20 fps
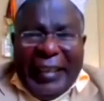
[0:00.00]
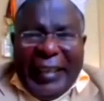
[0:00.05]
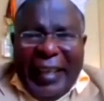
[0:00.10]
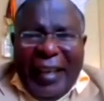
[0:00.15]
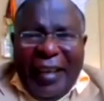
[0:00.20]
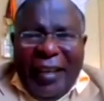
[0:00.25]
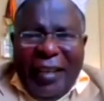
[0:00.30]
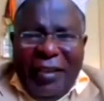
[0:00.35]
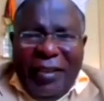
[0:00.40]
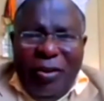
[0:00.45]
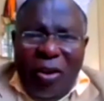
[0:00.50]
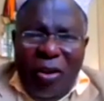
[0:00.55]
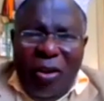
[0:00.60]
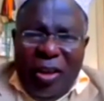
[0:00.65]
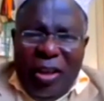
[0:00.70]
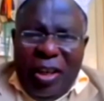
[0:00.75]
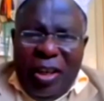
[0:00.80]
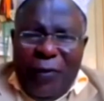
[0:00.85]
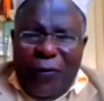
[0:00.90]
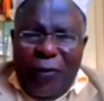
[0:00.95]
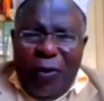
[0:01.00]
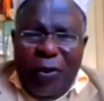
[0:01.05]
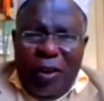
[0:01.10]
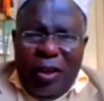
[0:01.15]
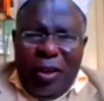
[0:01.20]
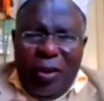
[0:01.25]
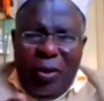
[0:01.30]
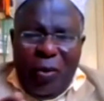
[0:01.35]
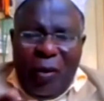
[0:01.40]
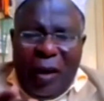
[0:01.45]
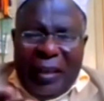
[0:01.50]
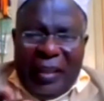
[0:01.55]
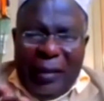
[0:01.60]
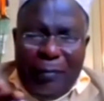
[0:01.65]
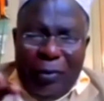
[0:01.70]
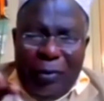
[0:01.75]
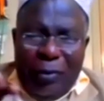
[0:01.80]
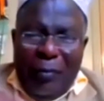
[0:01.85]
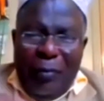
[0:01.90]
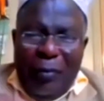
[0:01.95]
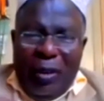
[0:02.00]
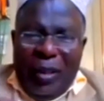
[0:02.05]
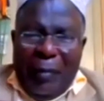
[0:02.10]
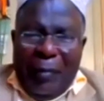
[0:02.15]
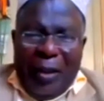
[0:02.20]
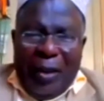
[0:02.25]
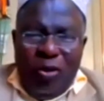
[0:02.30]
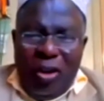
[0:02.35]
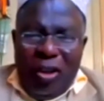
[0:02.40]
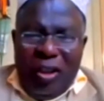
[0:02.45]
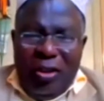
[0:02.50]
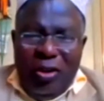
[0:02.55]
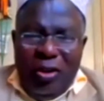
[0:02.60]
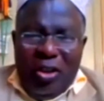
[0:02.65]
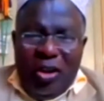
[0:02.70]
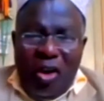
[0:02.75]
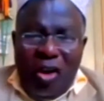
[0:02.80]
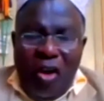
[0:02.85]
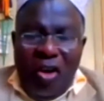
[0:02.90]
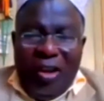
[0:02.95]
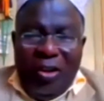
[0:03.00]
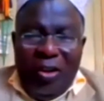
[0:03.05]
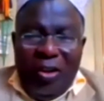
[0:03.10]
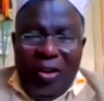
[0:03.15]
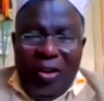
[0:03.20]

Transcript: Uh-huh. So if you look at the boda the majority don't want